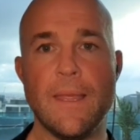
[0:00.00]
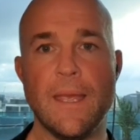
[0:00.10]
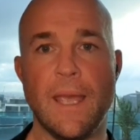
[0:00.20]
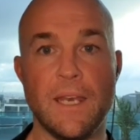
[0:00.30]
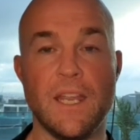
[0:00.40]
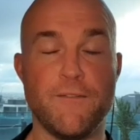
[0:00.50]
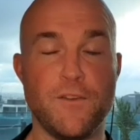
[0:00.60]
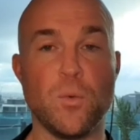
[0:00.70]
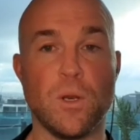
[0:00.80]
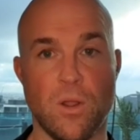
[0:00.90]
And if
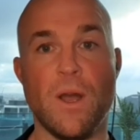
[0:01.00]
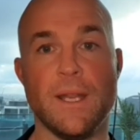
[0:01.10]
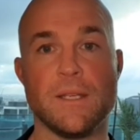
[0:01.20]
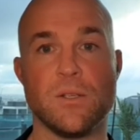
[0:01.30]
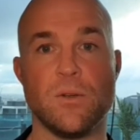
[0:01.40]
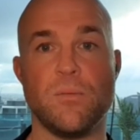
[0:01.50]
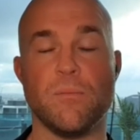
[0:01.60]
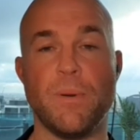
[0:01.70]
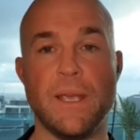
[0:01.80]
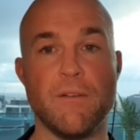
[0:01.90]
you would like to
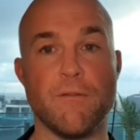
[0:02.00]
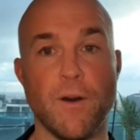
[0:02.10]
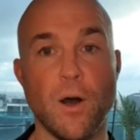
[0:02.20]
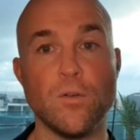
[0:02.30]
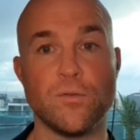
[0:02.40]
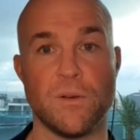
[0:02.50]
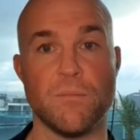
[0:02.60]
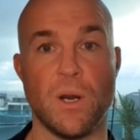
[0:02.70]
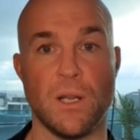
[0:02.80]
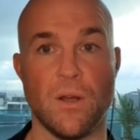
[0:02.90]
be involved in
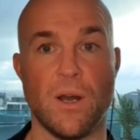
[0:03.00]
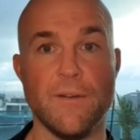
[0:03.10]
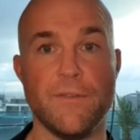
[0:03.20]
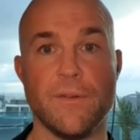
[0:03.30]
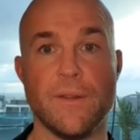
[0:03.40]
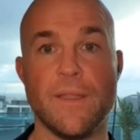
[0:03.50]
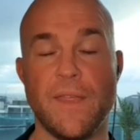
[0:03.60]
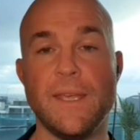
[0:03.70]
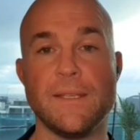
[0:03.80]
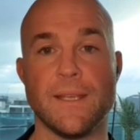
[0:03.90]
my life,
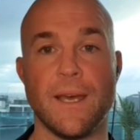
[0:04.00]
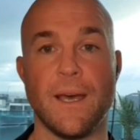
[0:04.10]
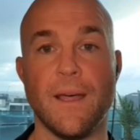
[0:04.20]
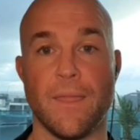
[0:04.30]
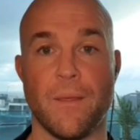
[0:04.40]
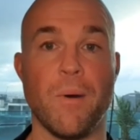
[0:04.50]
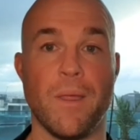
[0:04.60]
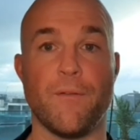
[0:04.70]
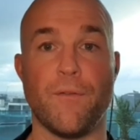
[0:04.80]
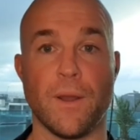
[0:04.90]
these are the
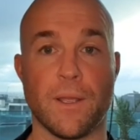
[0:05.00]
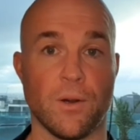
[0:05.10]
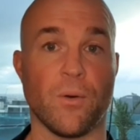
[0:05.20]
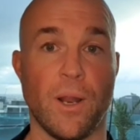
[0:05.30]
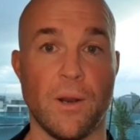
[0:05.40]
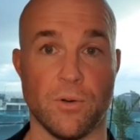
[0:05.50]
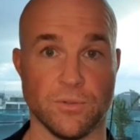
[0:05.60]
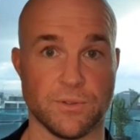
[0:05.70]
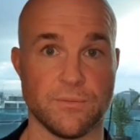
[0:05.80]
motherfucking ground rules.